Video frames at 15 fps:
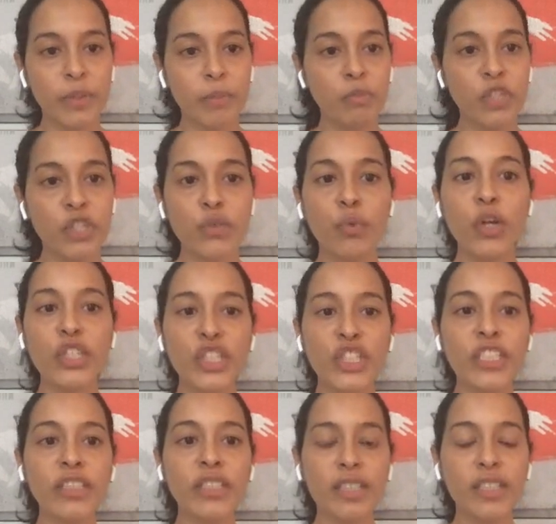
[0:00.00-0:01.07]
just
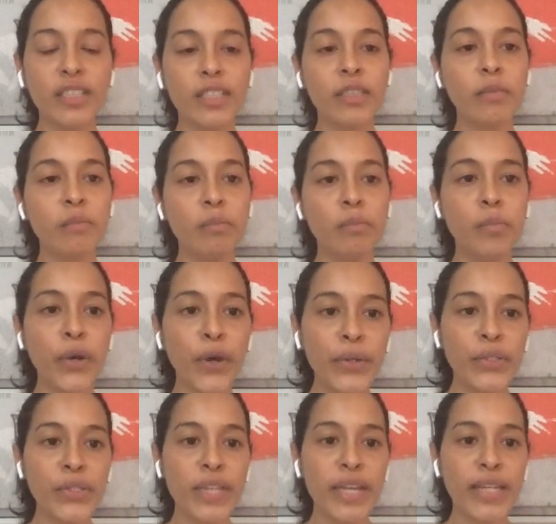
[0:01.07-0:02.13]
watching the
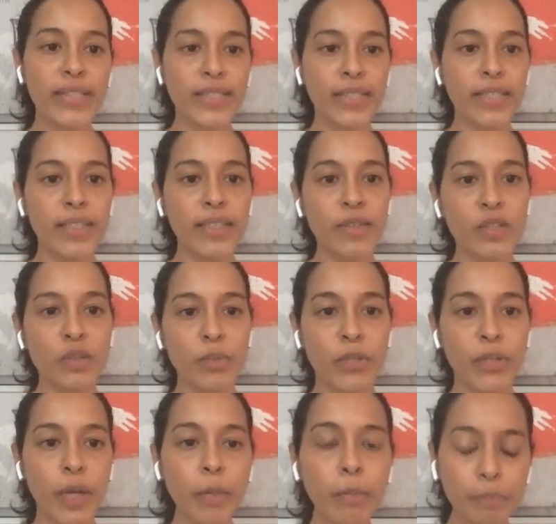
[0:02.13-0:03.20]
pods as they spin
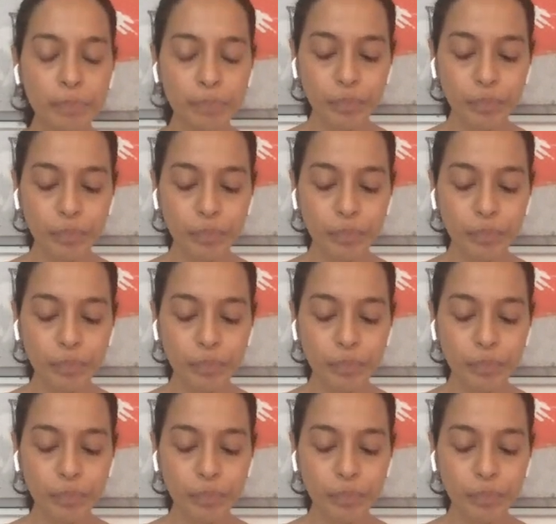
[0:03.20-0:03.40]
up.